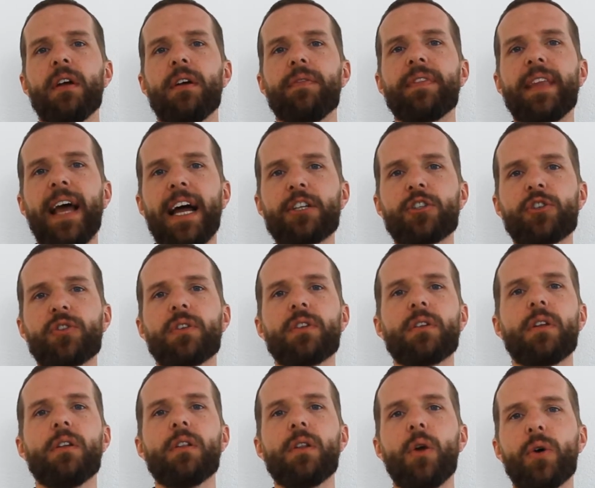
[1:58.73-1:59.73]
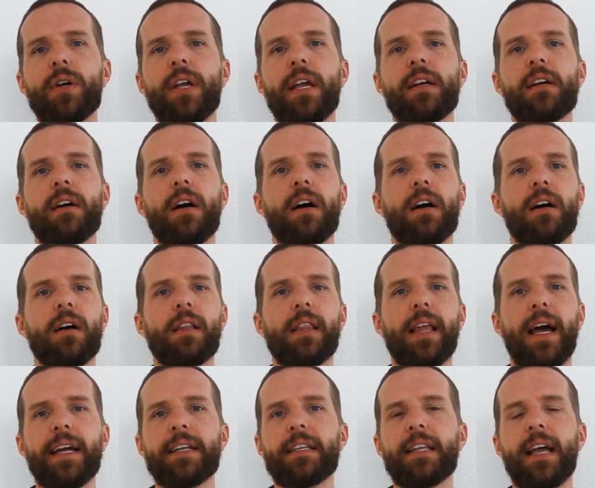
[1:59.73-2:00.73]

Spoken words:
natural looking light.